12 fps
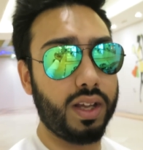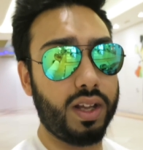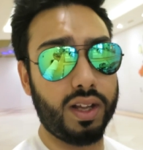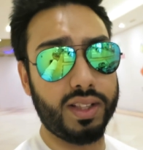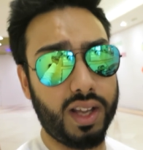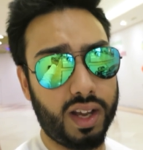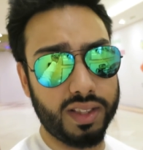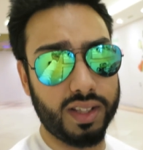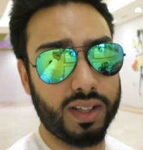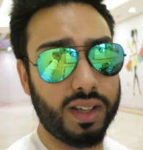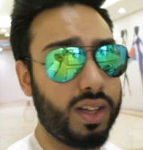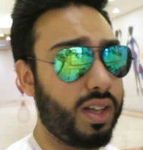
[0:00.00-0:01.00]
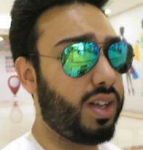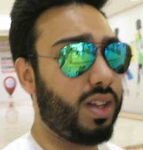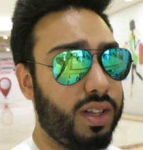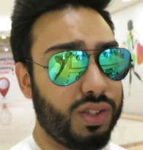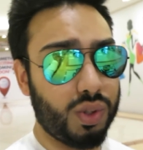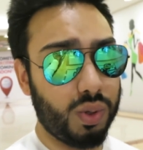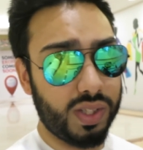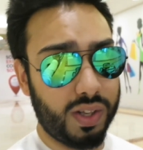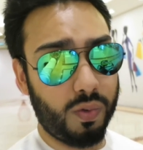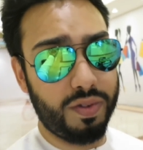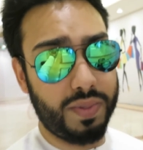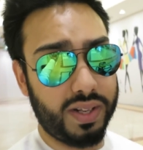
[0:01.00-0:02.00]
Uh, the other stores
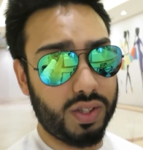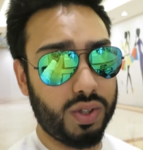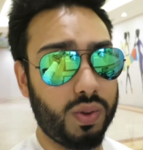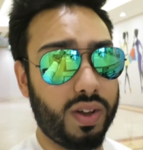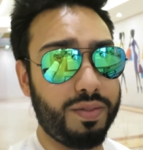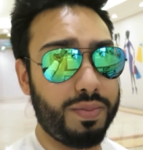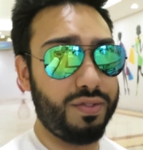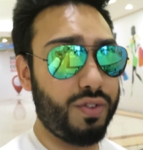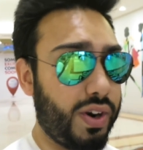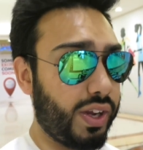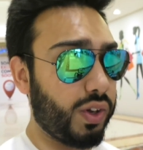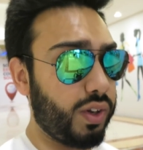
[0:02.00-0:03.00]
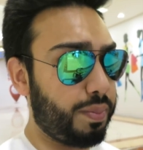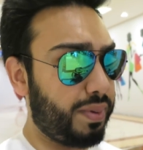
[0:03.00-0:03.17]
that we've been to have been very good,